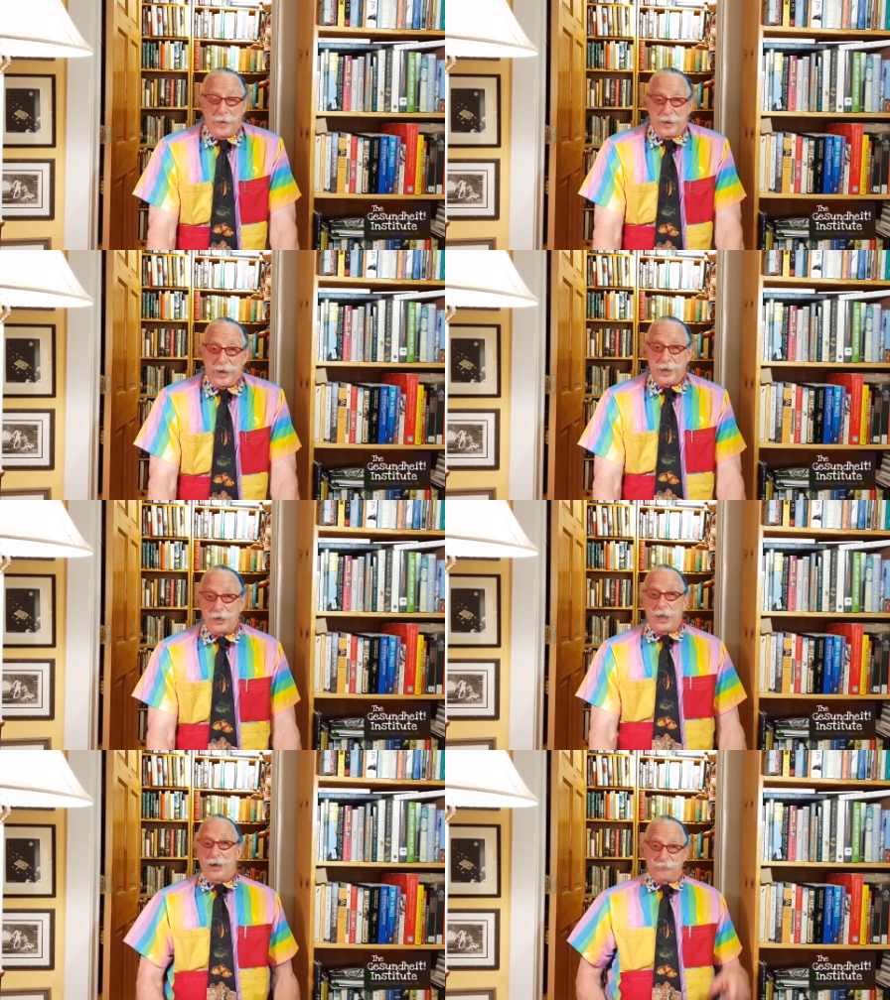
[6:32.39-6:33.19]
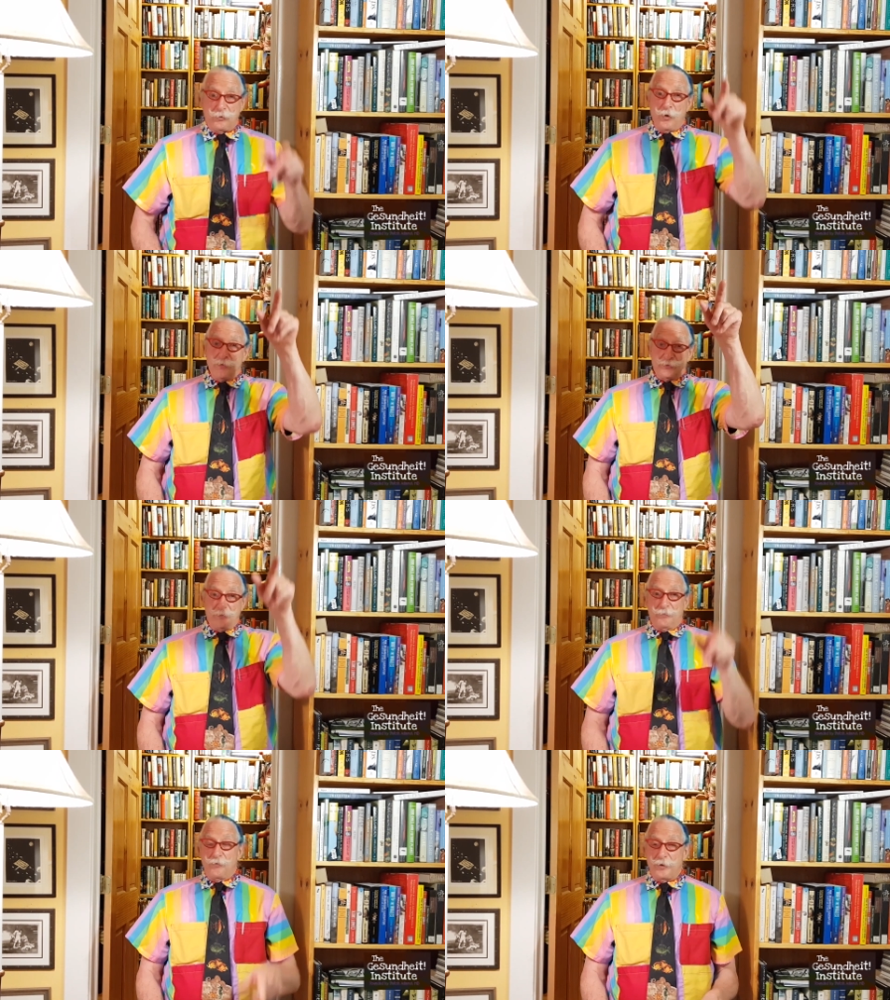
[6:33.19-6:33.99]
I've had a lot of quotes
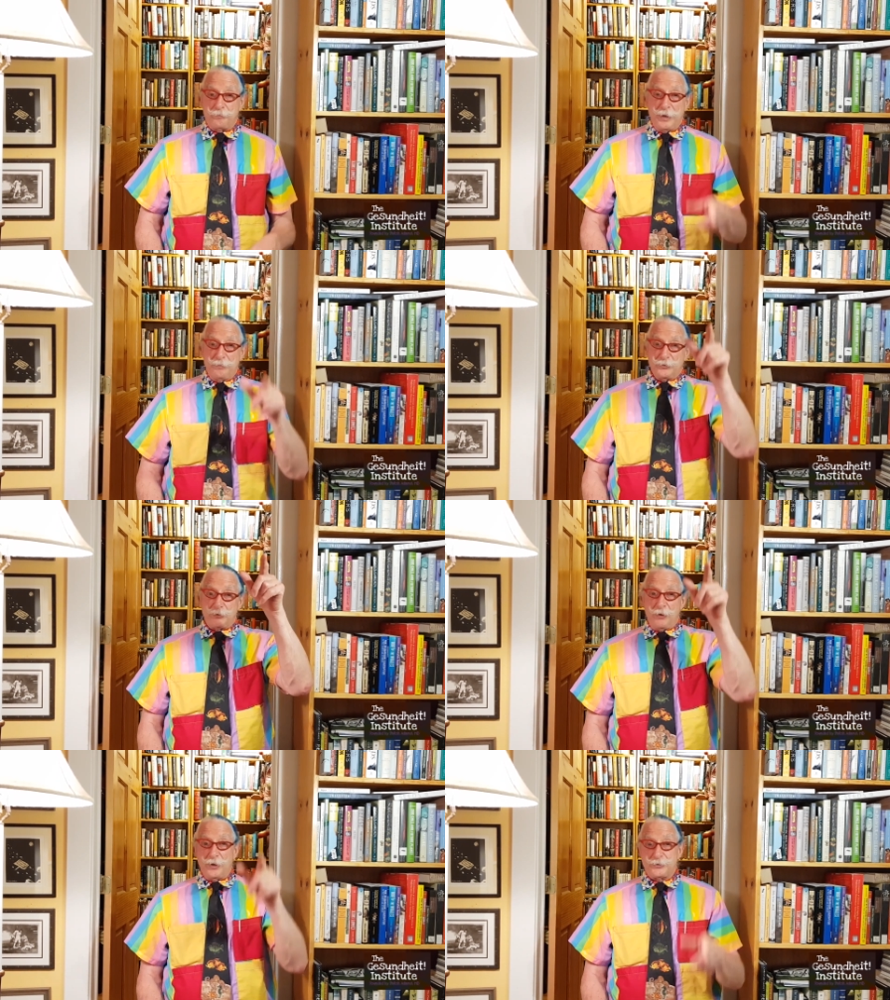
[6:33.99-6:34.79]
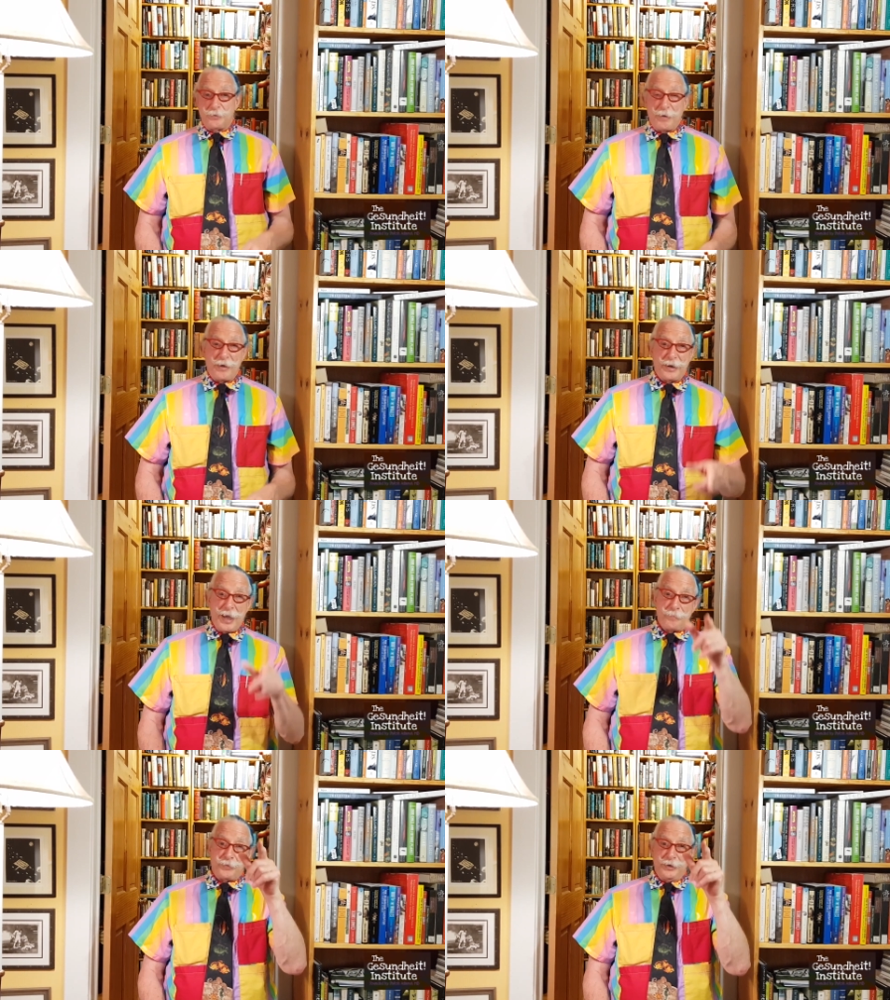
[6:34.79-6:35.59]
of what people's thoughts about
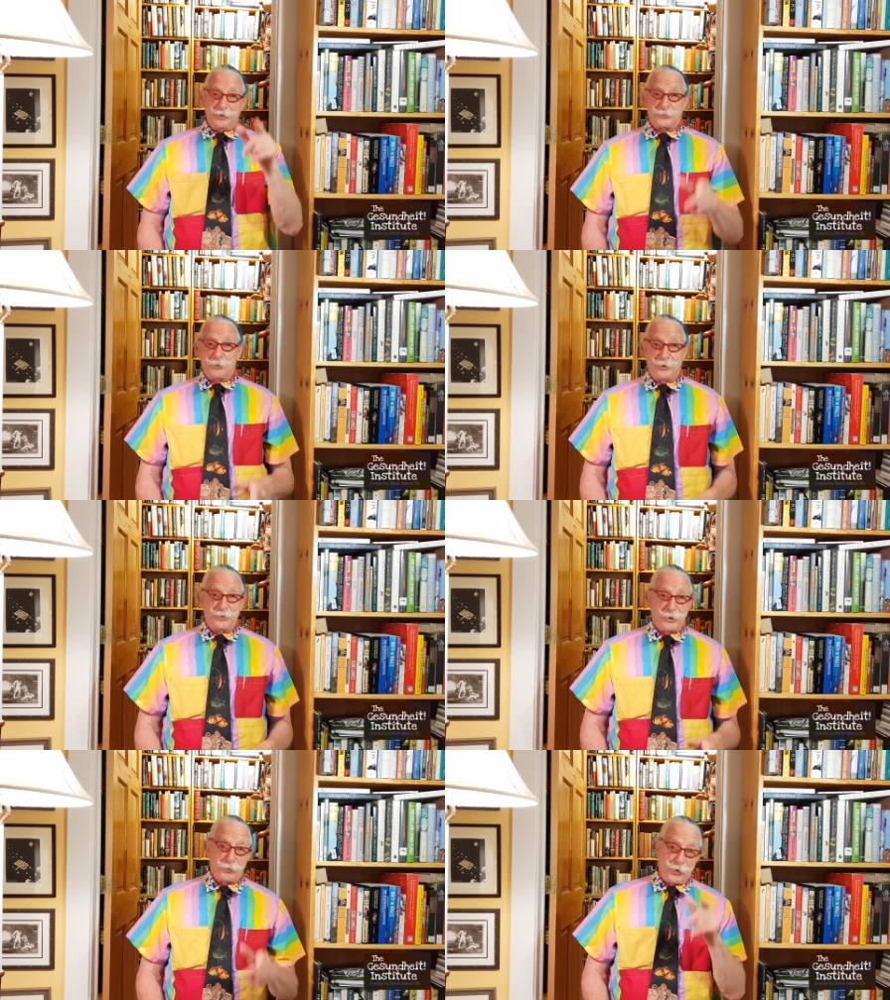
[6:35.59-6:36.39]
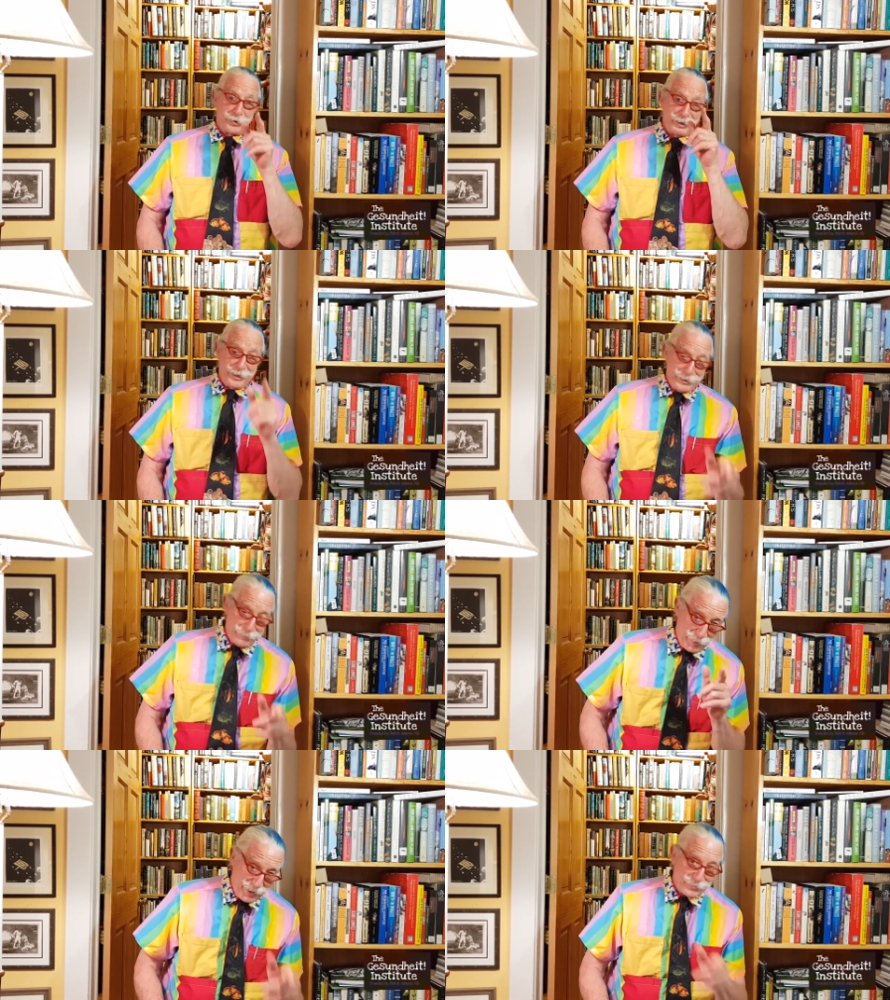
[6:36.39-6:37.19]
happiness were, and there weren't any
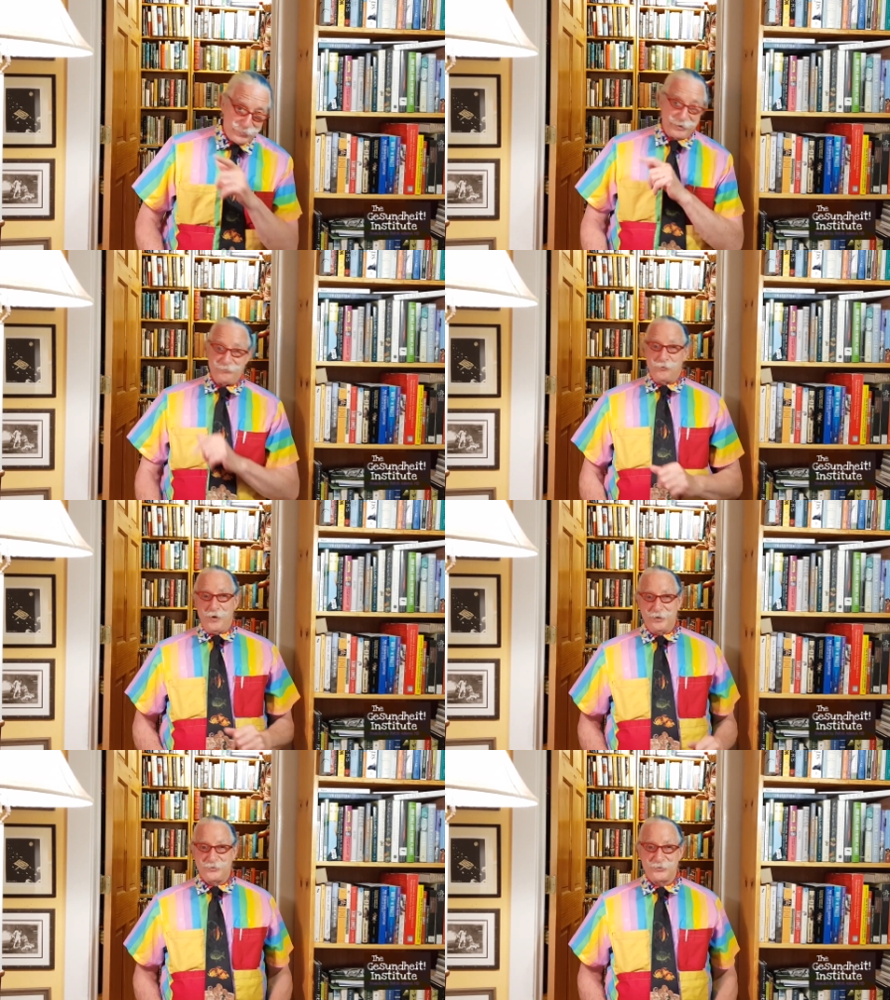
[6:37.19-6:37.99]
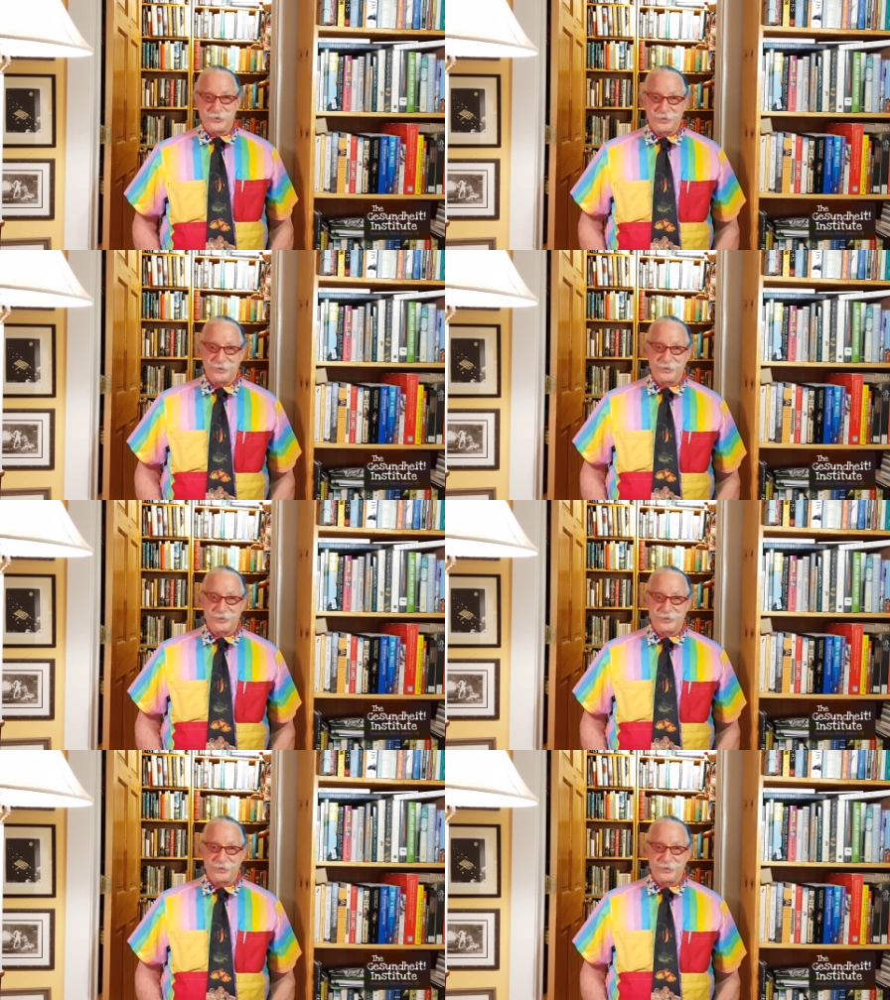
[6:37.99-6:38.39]
positive ones.